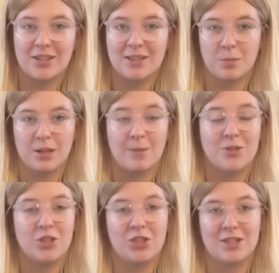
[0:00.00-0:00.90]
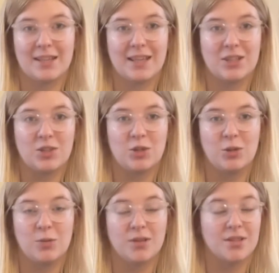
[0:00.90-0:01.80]
sometimes she just likes
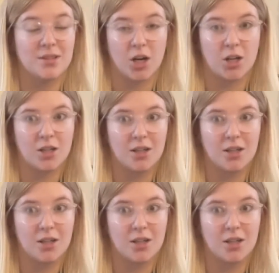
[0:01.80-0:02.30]
to suck